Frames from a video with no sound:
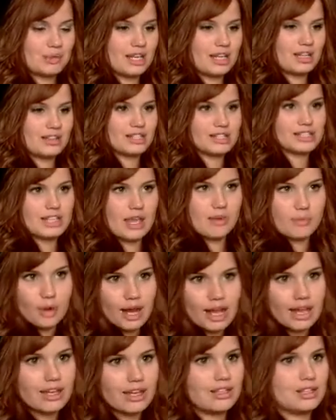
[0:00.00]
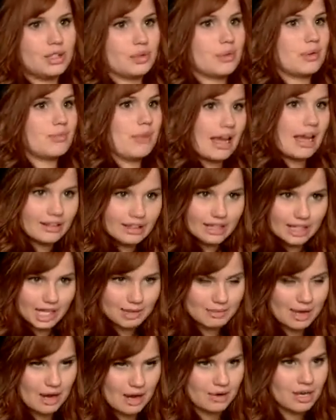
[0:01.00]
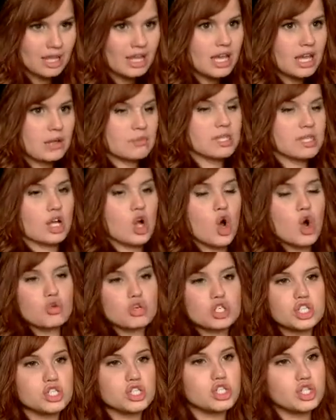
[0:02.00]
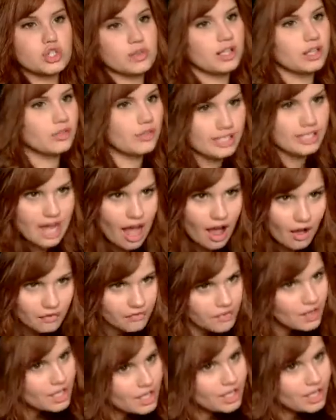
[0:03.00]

But in the same way, you know, when Miley came out, it was like, oh, she's the new Hilary Duff.